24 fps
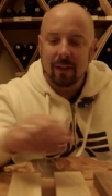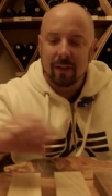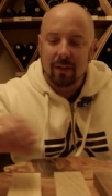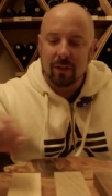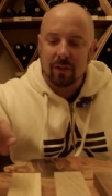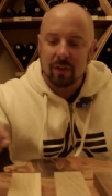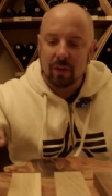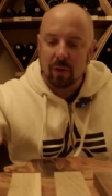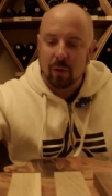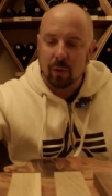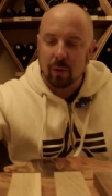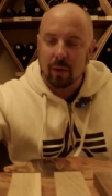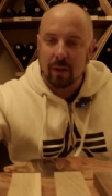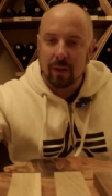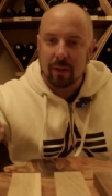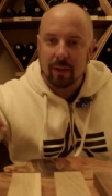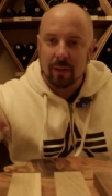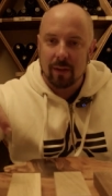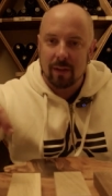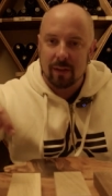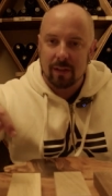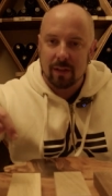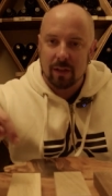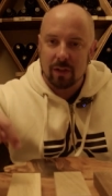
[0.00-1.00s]
So
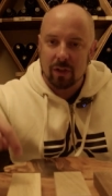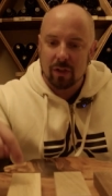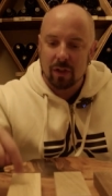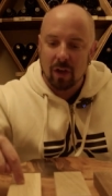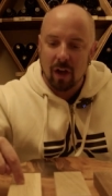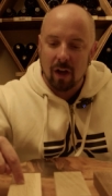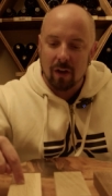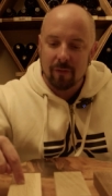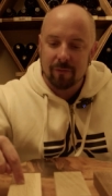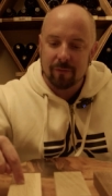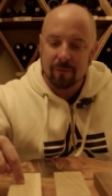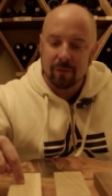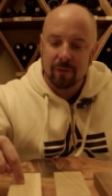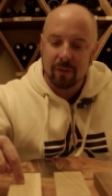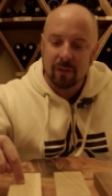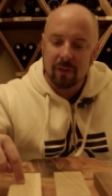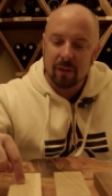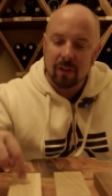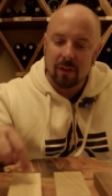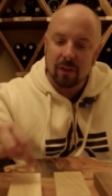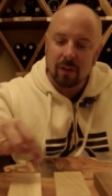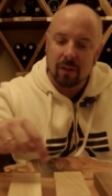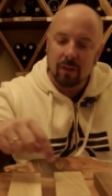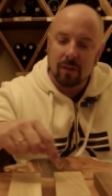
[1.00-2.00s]
this is soft,
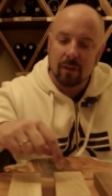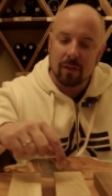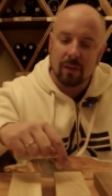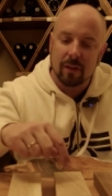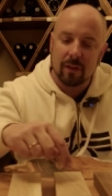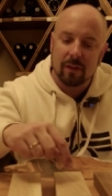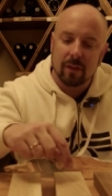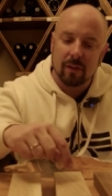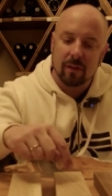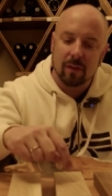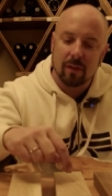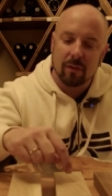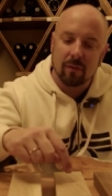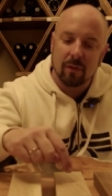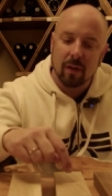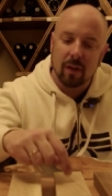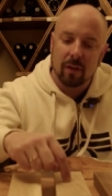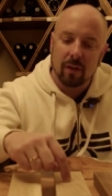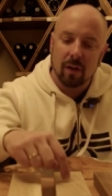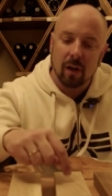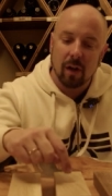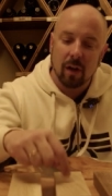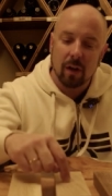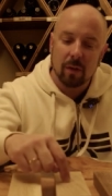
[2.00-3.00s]
this is a
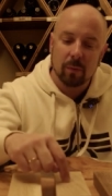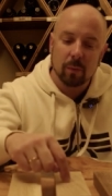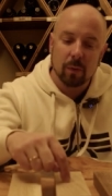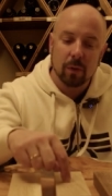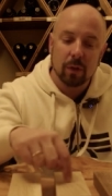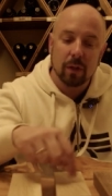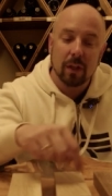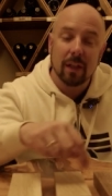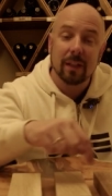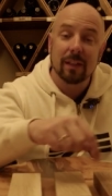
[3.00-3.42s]
rather hard wood,